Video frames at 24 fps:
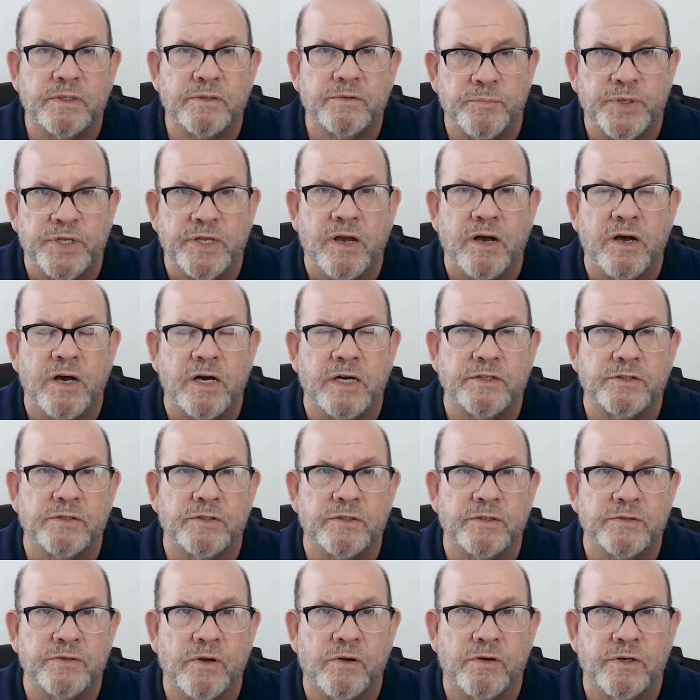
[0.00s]
and beyond
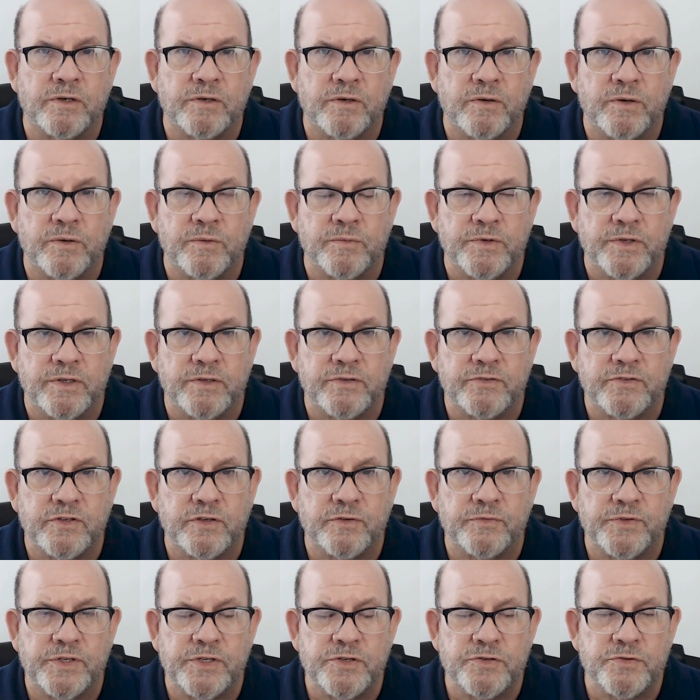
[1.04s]
our, our own
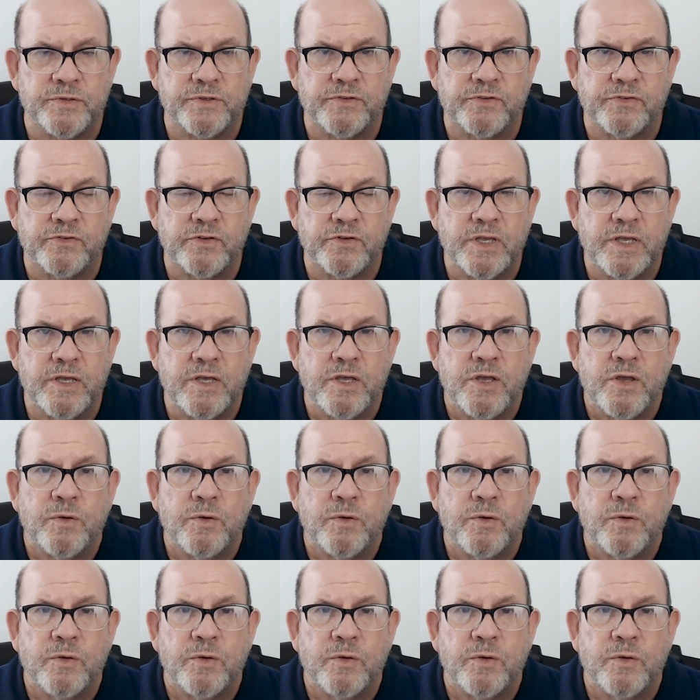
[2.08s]
self-interests,